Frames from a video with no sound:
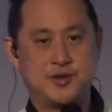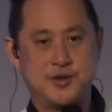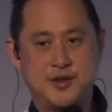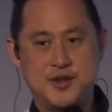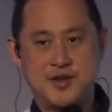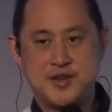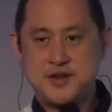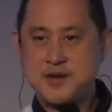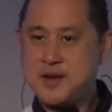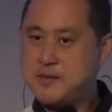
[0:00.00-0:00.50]

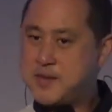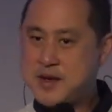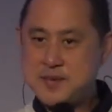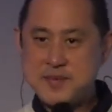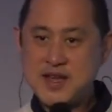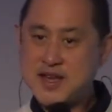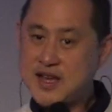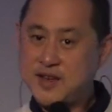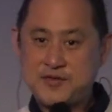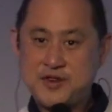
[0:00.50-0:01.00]
and maybe
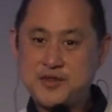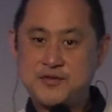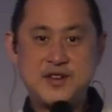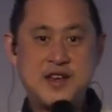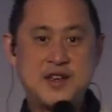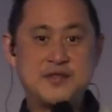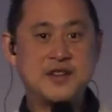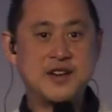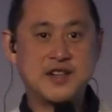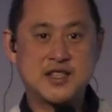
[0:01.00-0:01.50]
if you've
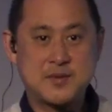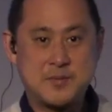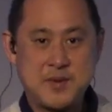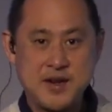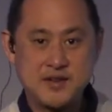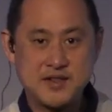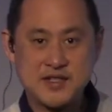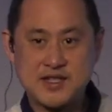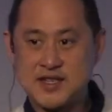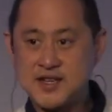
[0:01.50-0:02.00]
never
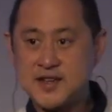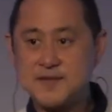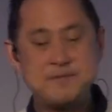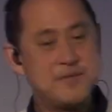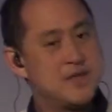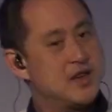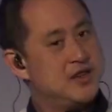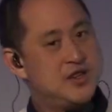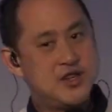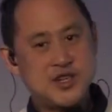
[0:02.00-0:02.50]
experienced it,
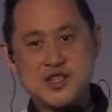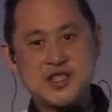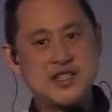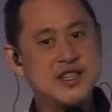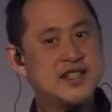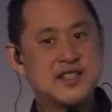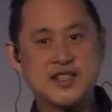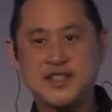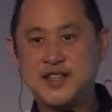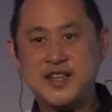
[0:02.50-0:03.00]
you just need
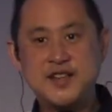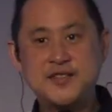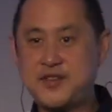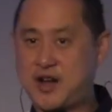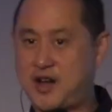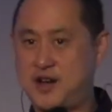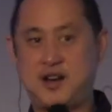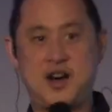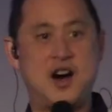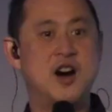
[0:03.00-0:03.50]
to live
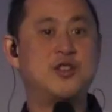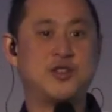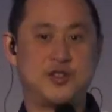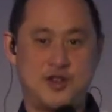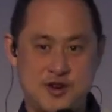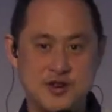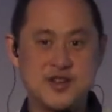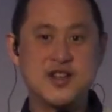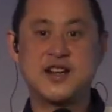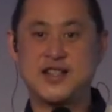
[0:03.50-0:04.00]
a
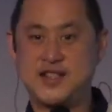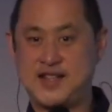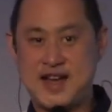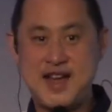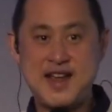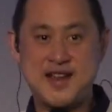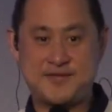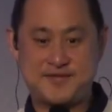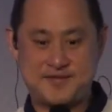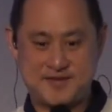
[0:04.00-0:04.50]
longer
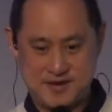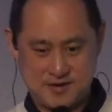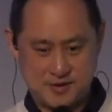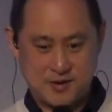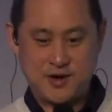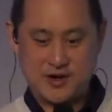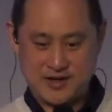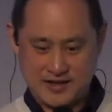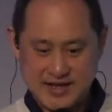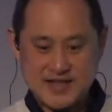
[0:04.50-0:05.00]
life,
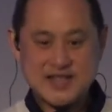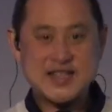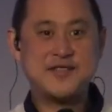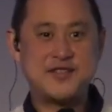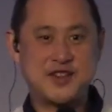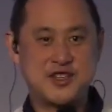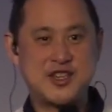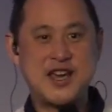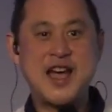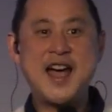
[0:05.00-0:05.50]
or let's have a
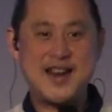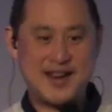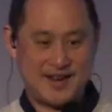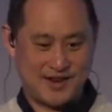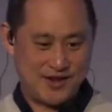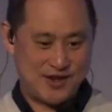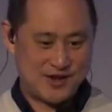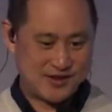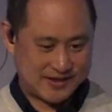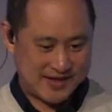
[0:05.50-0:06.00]
chat in
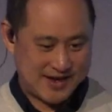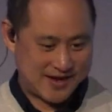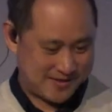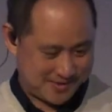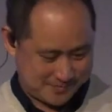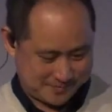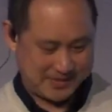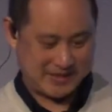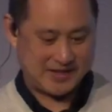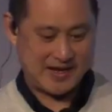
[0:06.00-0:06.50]
lockdown
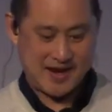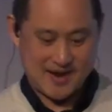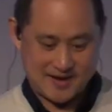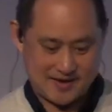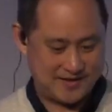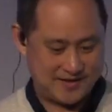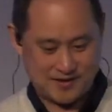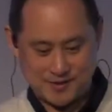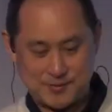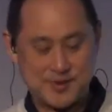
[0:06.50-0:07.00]
number 10
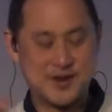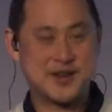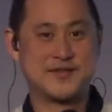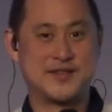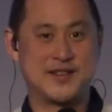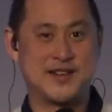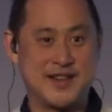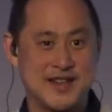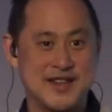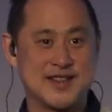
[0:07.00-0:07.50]
or
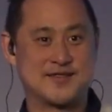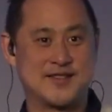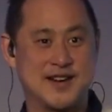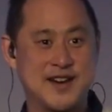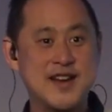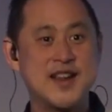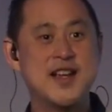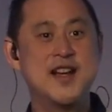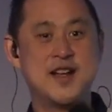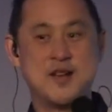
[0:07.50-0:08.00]
whatever it is, right?
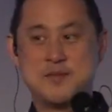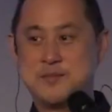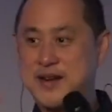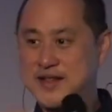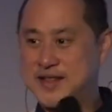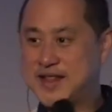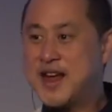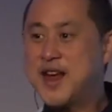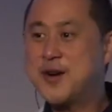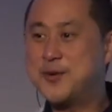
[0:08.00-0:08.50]
But
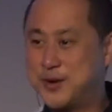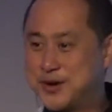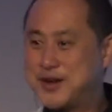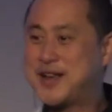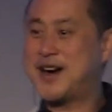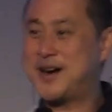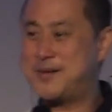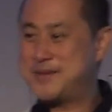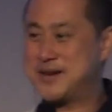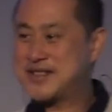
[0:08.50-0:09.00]
there will
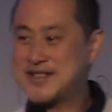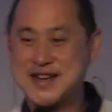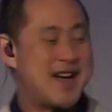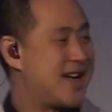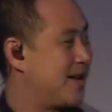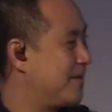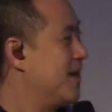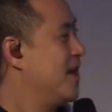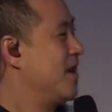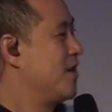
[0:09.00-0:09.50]
come a
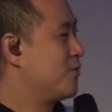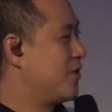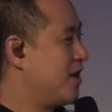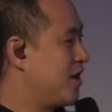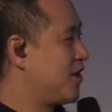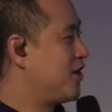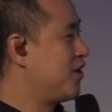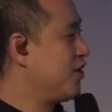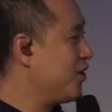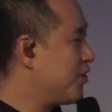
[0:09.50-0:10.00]
time where
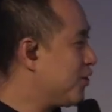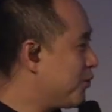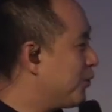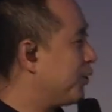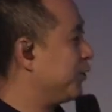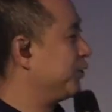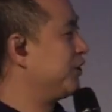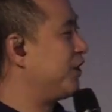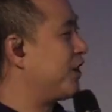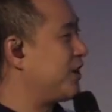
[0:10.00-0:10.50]
you will
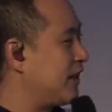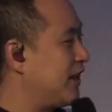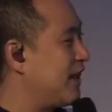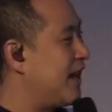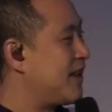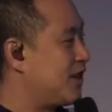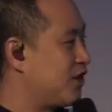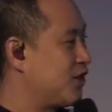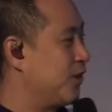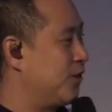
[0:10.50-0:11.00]
not
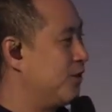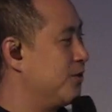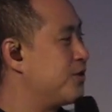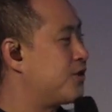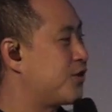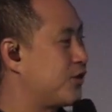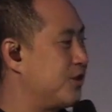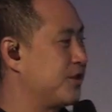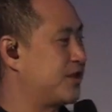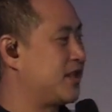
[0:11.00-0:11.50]
like your own
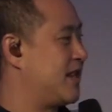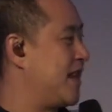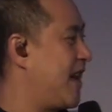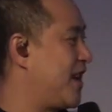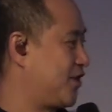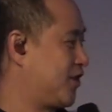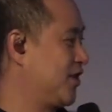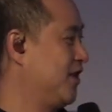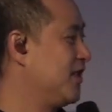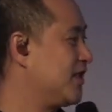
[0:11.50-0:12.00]
thoughts and
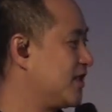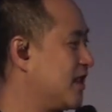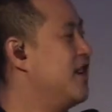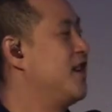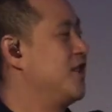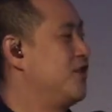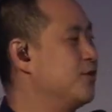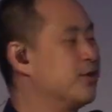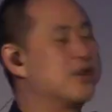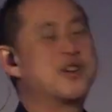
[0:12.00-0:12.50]
actions.
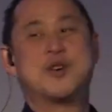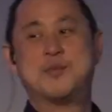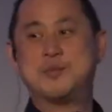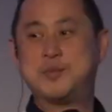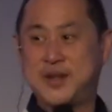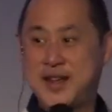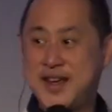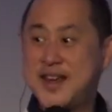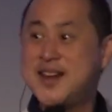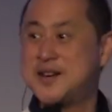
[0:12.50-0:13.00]
You will
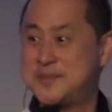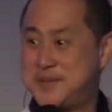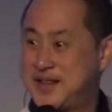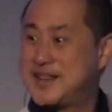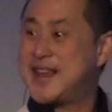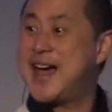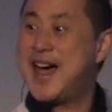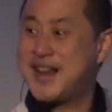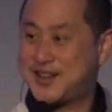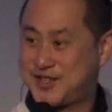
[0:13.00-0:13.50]
complain about the
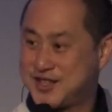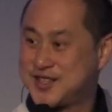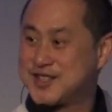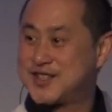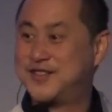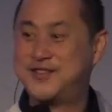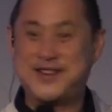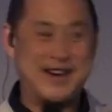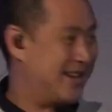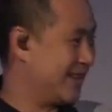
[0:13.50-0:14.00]
actions
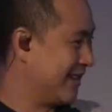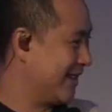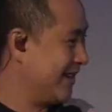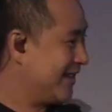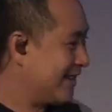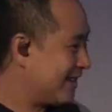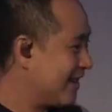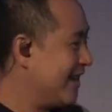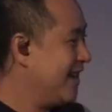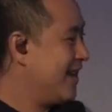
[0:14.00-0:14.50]
of
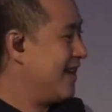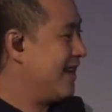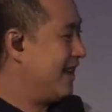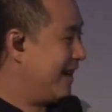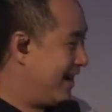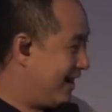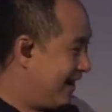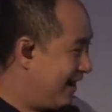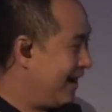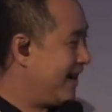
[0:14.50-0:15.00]
others,
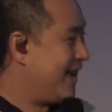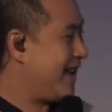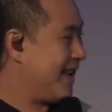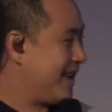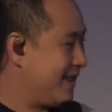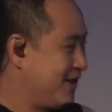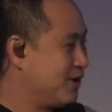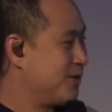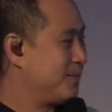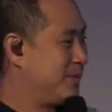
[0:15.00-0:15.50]
and
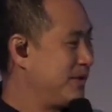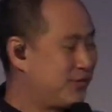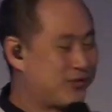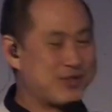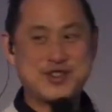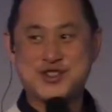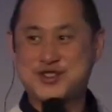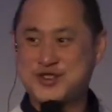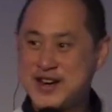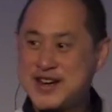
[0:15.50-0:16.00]
you'll be
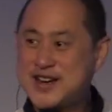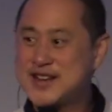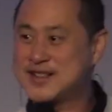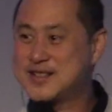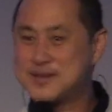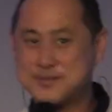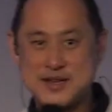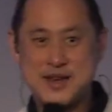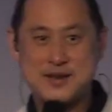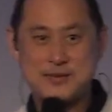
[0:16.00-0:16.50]
frustrated
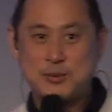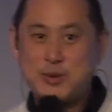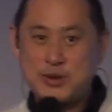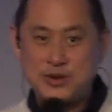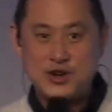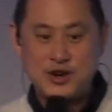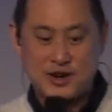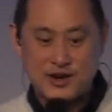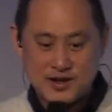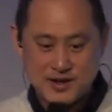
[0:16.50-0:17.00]
sometimes with
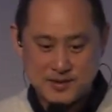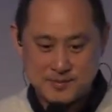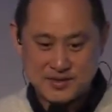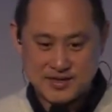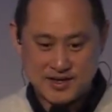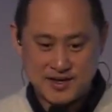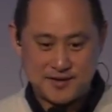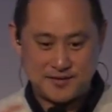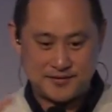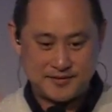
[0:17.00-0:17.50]
God
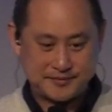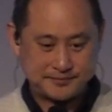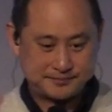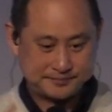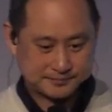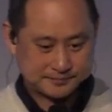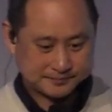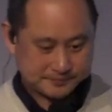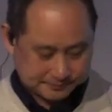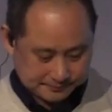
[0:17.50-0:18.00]
himself.
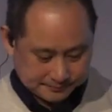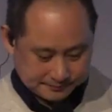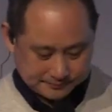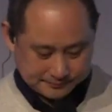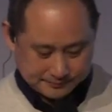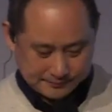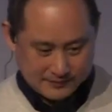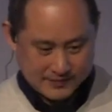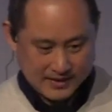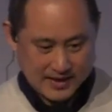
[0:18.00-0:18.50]

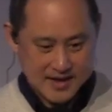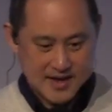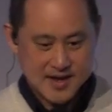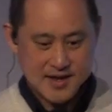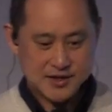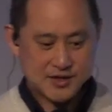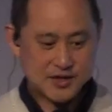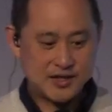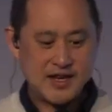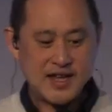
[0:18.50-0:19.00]

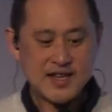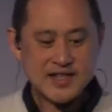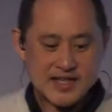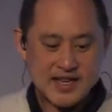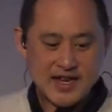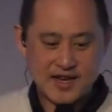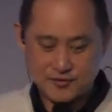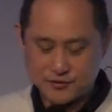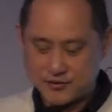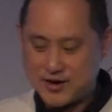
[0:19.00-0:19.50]
So let's
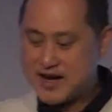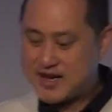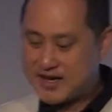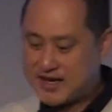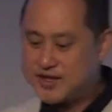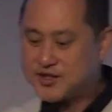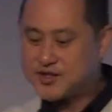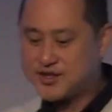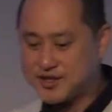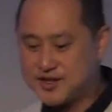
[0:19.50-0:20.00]
get right
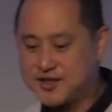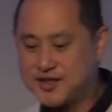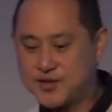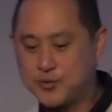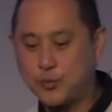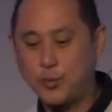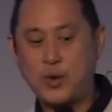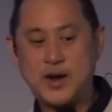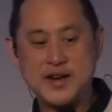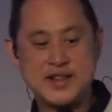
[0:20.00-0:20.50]
into
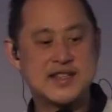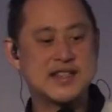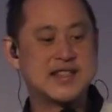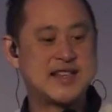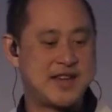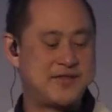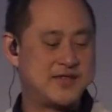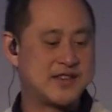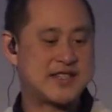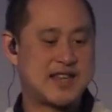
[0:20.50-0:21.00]
what does
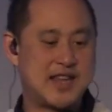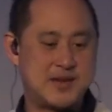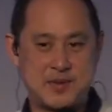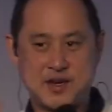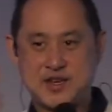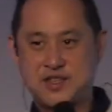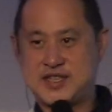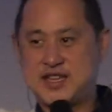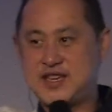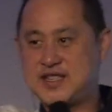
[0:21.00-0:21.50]
David say,
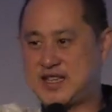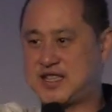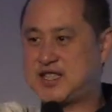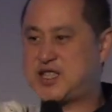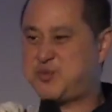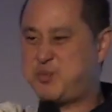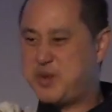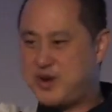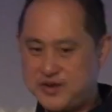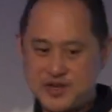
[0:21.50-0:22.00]
because he's
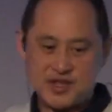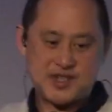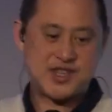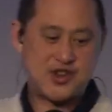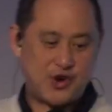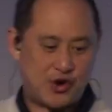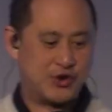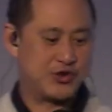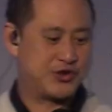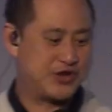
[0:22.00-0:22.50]
experiencing
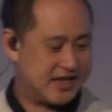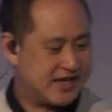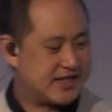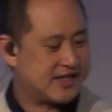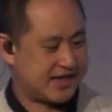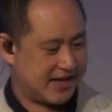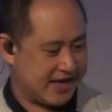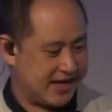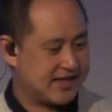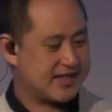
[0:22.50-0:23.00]
all these
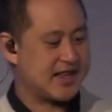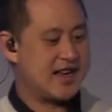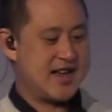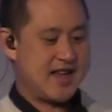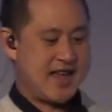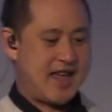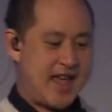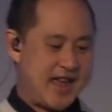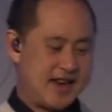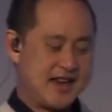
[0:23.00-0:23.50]
things,
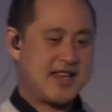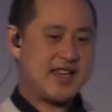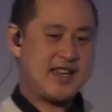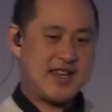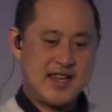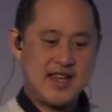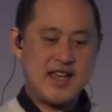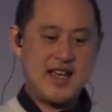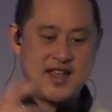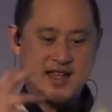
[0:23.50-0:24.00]
and
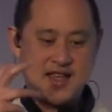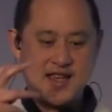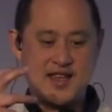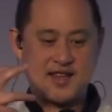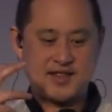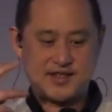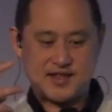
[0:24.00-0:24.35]
he's